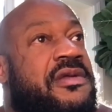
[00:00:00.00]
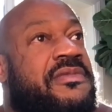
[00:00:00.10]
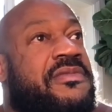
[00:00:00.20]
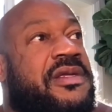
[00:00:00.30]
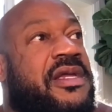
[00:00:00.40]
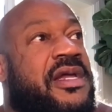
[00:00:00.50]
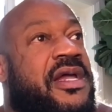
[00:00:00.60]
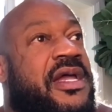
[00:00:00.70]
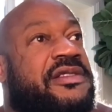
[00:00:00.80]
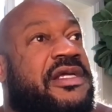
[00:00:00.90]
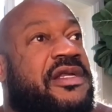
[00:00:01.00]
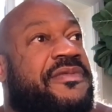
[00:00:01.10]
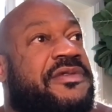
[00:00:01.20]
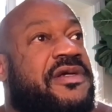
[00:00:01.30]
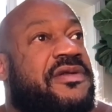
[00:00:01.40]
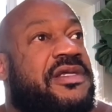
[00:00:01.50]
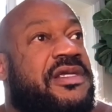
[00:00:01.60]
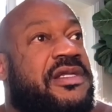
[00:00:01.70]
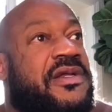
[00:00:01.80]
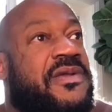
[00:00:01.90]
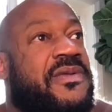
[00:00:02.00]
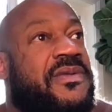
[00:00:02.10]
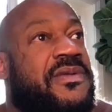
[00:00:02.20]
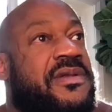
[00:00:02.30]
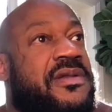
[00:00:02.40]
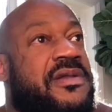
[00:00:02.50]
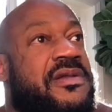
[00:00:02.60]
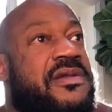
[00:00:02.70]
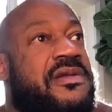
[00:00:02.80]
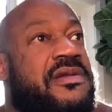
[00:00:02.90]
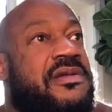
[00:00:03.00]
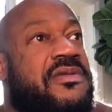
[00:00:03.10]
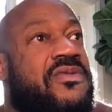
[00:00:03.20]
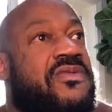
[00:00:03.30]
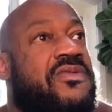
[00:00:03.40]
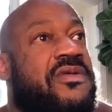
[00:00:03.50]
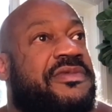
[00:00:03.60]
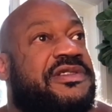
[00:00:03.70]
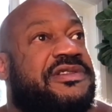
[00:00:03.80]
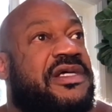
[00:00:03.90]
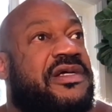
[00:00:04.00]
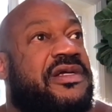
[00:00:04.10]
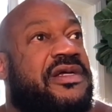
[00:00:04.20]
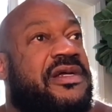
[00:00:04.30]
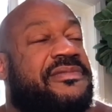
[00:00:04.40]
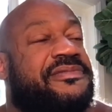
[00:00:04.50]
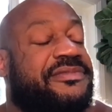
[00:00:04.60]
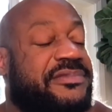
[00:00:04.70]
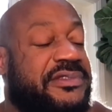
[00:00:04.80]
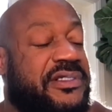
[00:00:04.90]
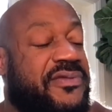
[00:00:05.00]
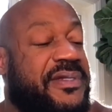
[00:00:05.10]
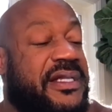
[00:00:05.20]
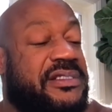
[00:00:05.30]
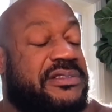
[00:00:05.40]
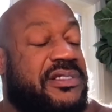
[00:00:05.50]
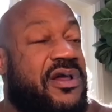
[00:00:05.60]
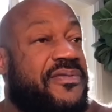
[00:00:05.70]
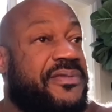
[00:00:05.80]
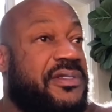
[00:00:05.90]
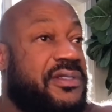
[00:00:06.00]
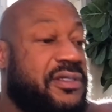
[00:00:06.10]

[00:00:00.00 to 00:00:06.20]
But yeah, I had to get up and turn the heat on. Warm this sucker up. You know, to get this coffee.